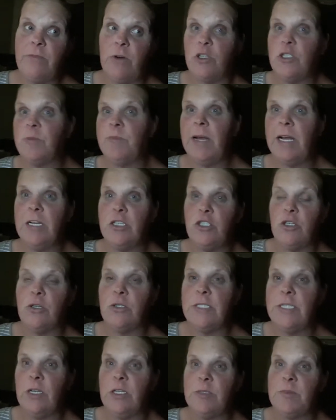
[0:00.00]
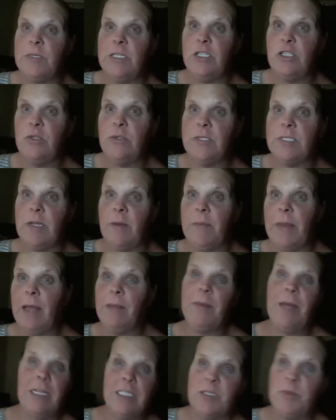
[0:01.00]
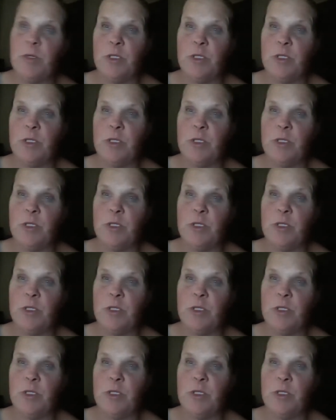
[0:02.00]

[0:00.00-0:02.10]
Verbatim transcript: first manager tells me to do something I'm not